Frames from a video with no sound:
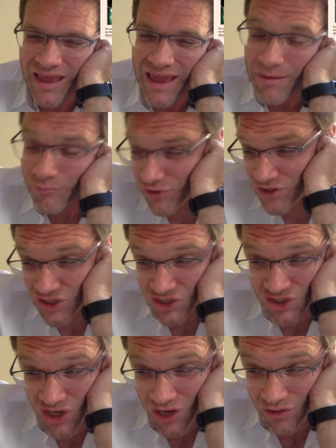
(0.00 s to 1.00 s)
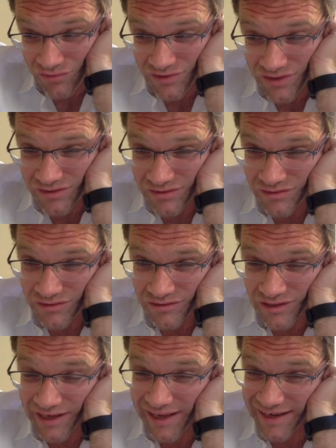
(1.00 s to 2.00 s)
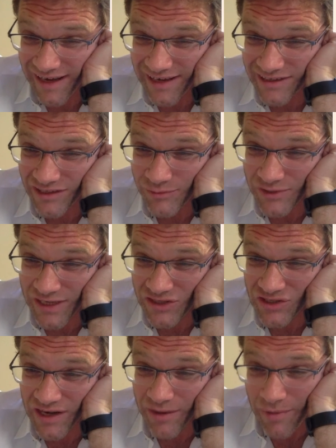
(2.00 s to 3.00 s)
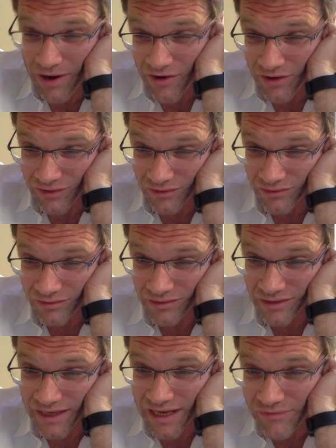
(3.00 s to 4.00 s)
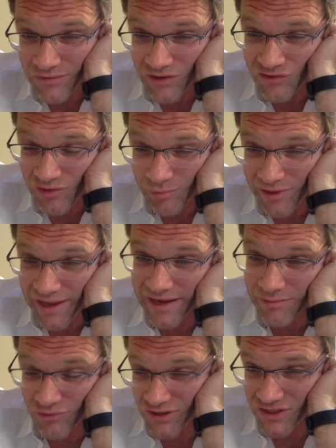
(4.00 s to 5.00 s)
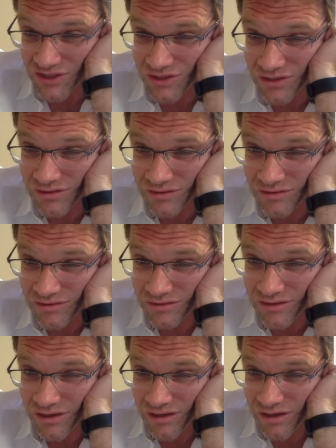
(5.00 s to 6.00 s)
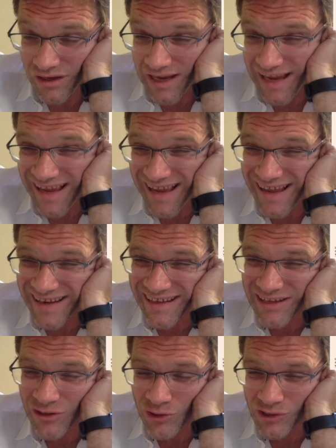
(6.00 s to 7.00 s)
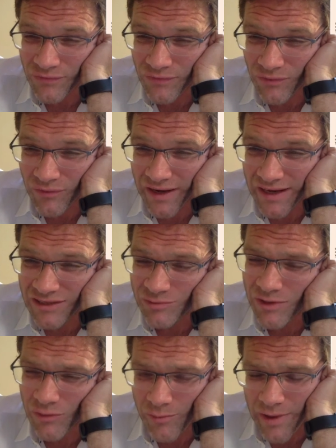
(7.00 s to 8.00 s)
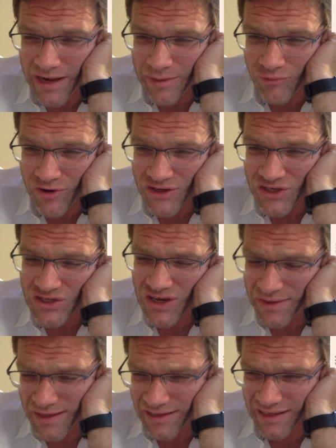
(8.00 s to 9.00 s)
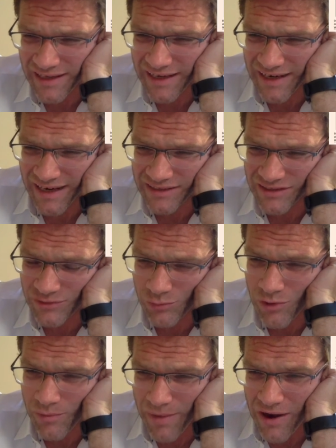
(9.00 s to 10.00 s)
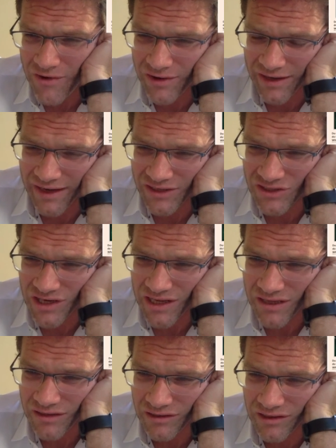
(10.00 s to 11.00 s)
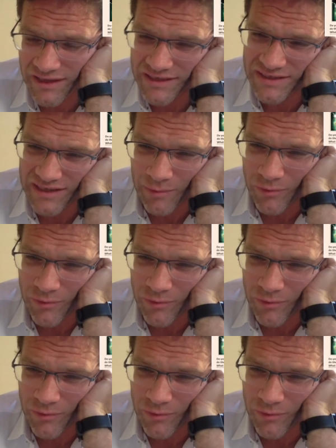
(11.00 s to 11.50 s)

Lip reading: In Bridget Jones, the lead actor was actually American, even though she played British. And in Lord of the Rings, well, there were many British. I think the lead actors were American, actually. At least some